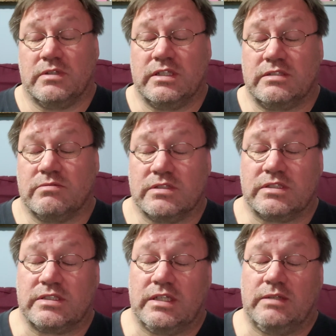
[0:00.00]
place
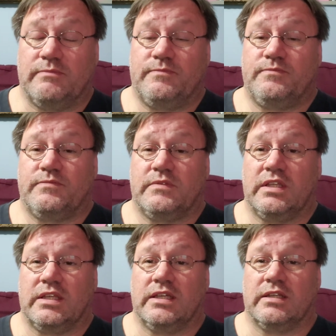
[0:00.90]
was
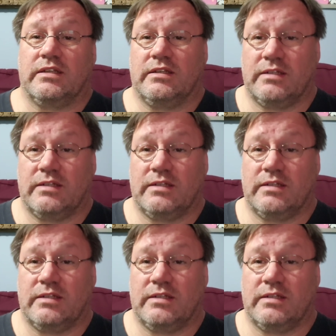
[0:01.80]
to get